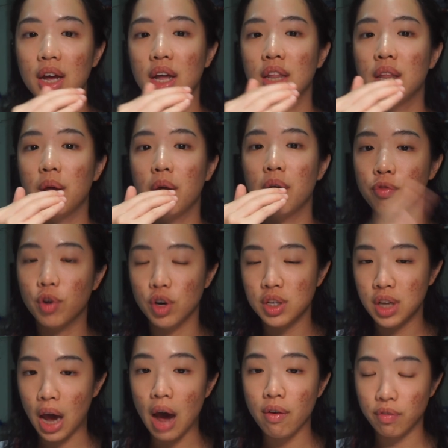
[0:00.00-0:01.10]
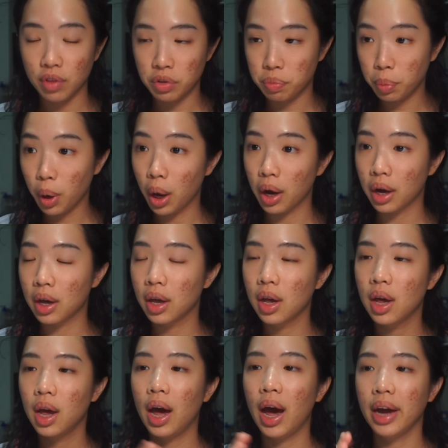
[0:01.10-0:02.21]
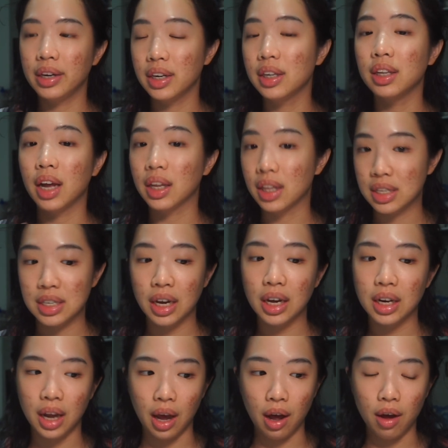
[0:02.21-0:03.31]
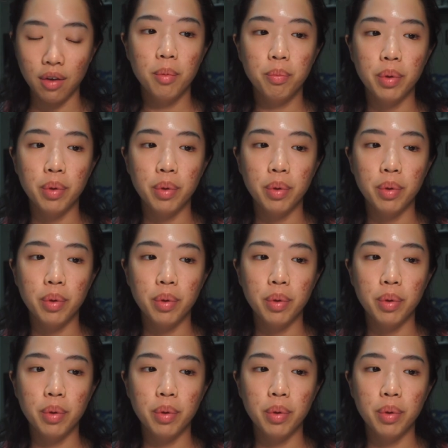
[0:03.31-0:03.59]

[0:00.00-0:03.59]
the first half of this book. I didn't like the second half,